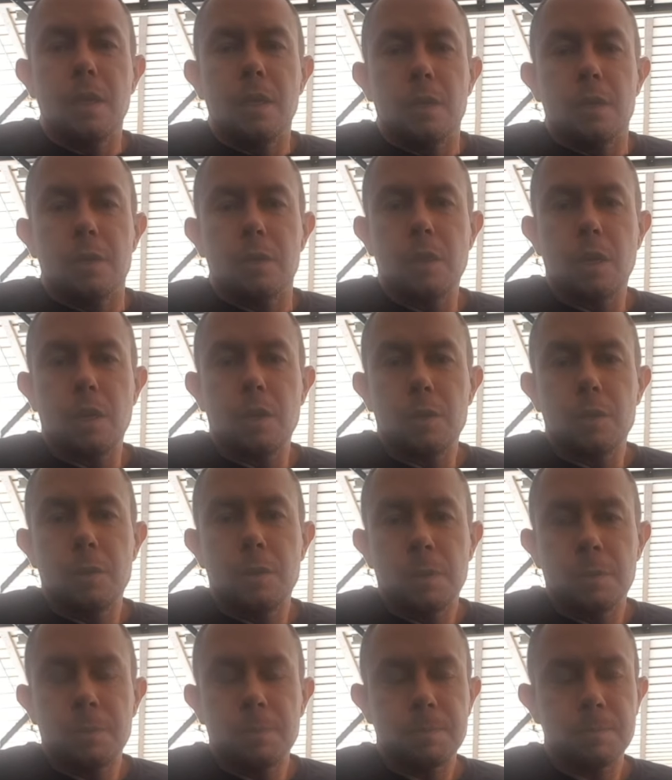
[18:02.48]
So
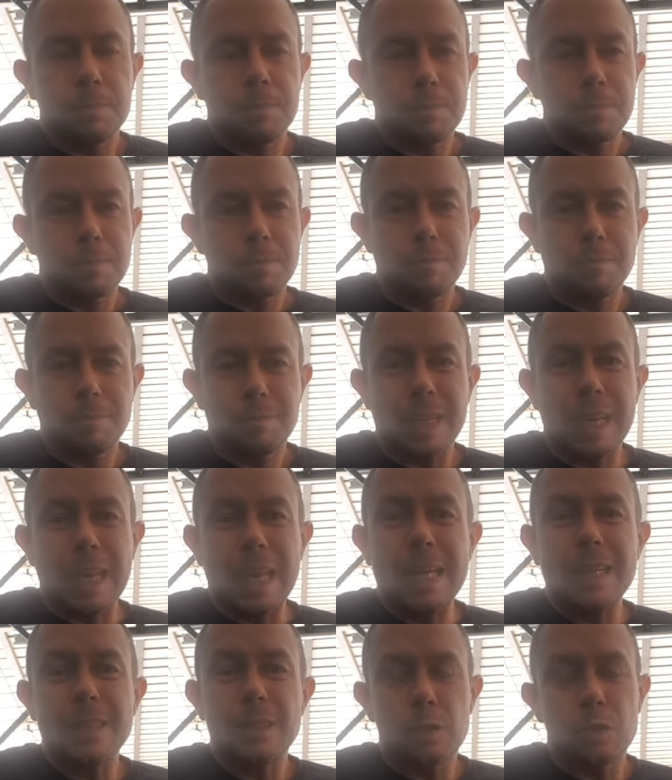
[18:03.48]

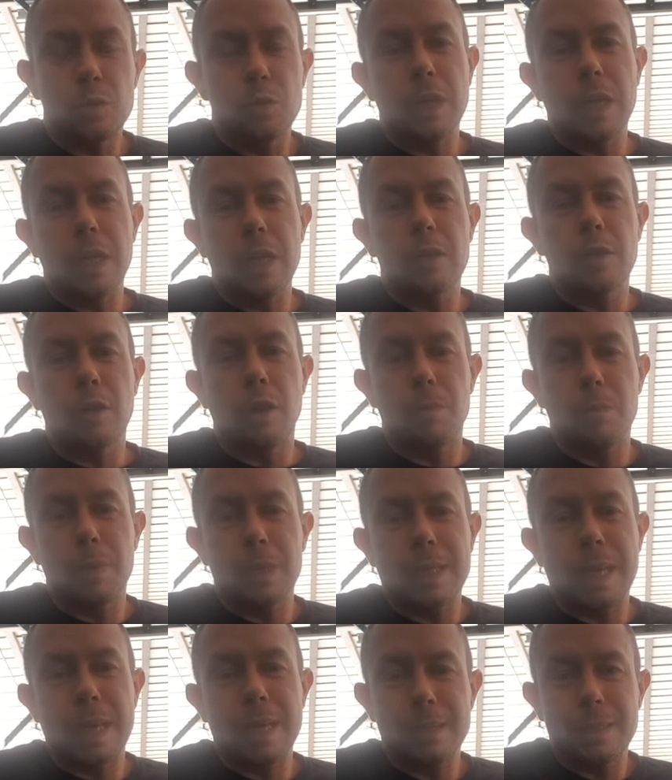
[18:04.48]
it's really
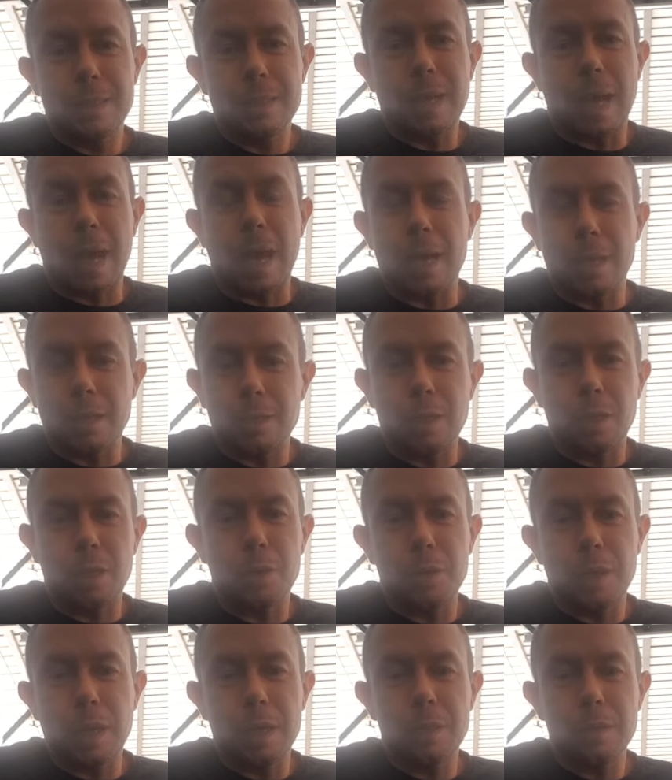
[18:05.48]
complicated, I know
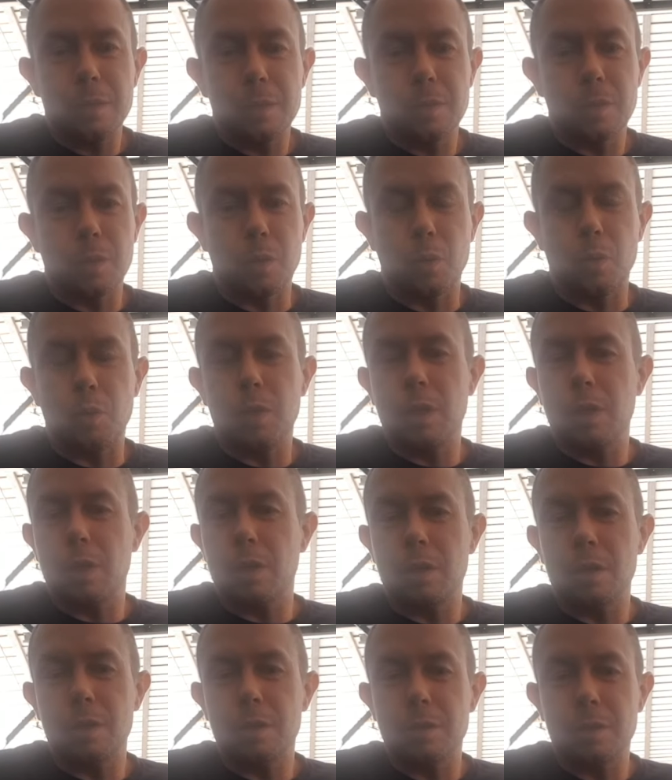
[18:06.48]
that. We
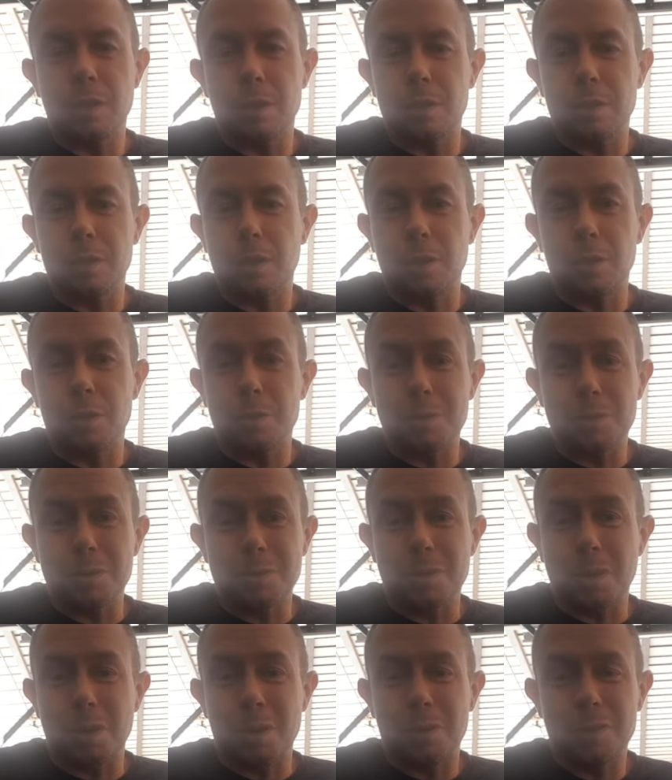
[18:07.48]
are gonna go
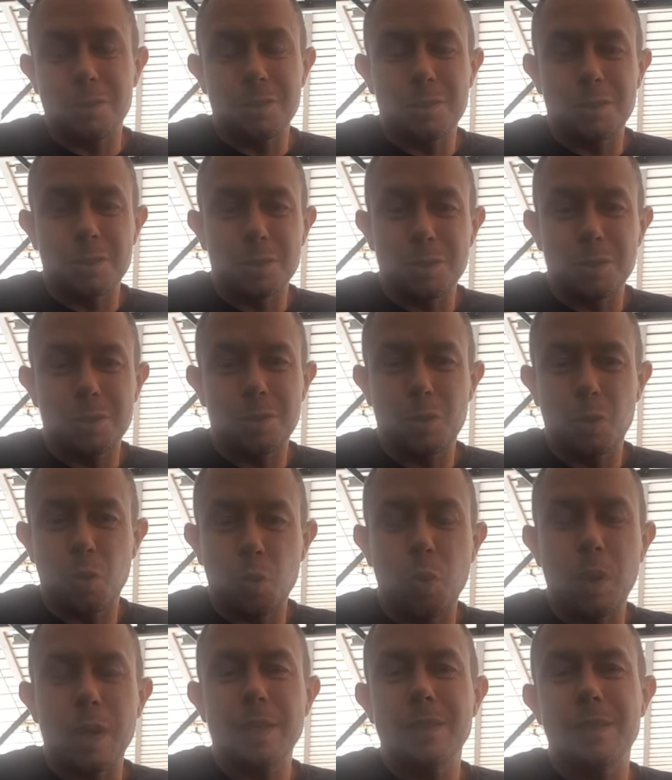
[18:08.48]
on to
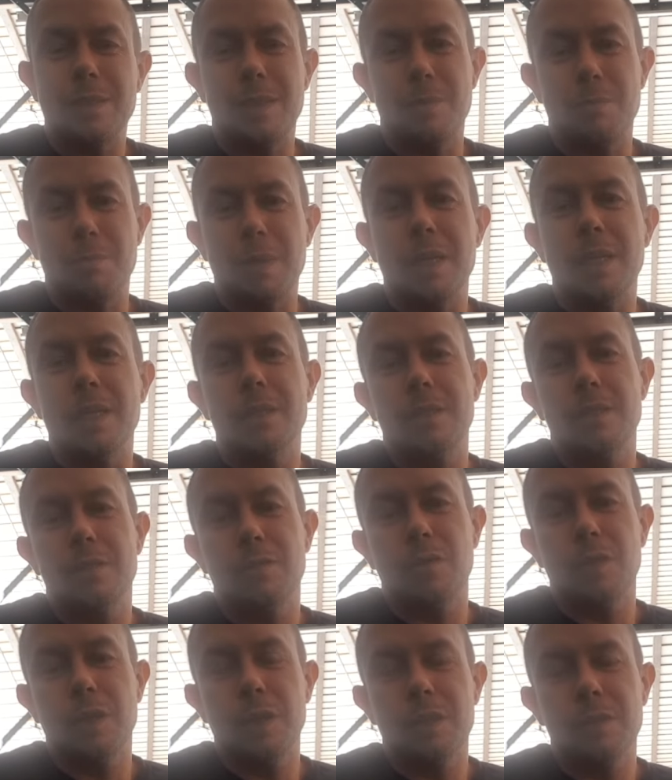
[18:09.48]
20 minutes
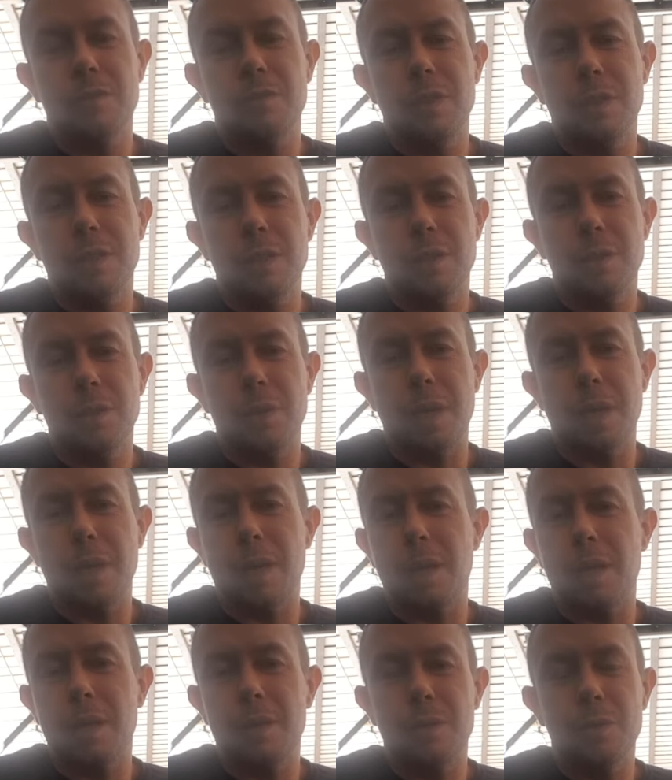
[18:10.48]
for this video,
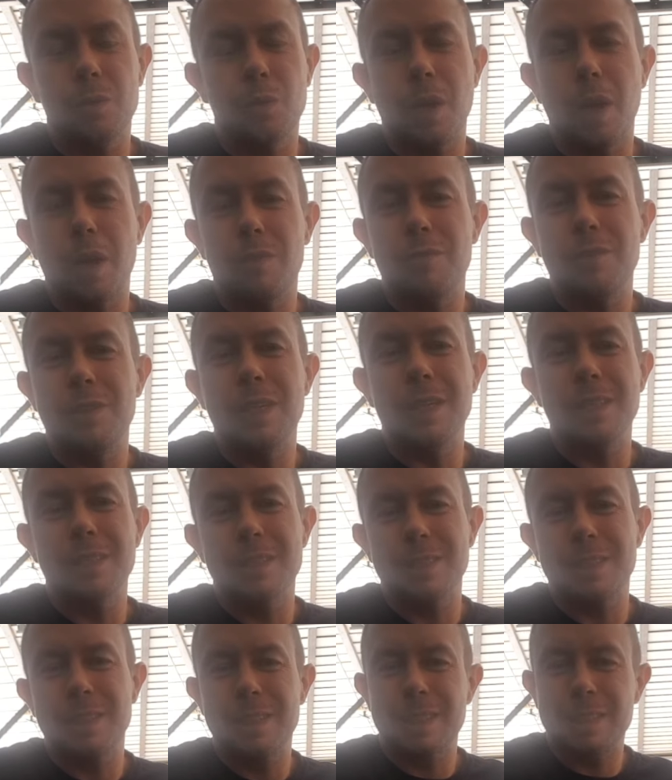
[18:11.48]
and we have
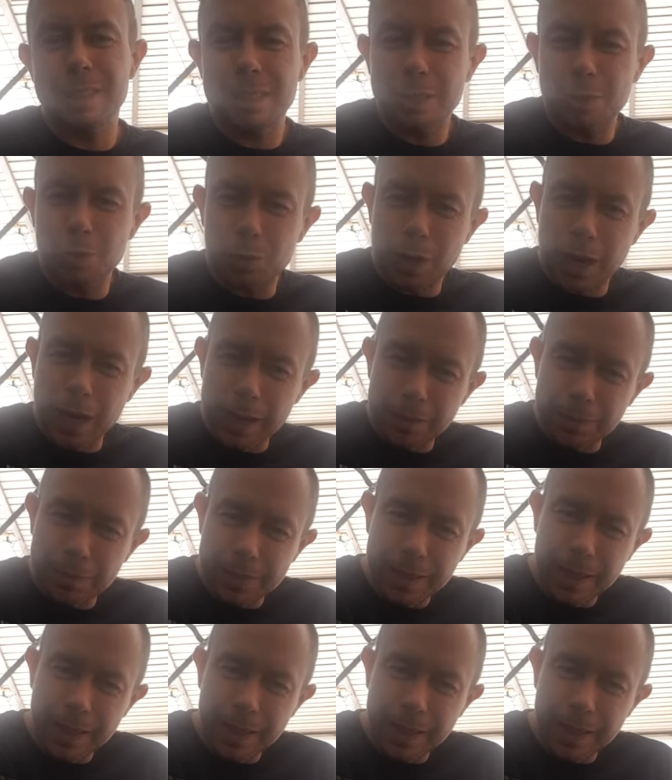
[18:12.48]
just scraped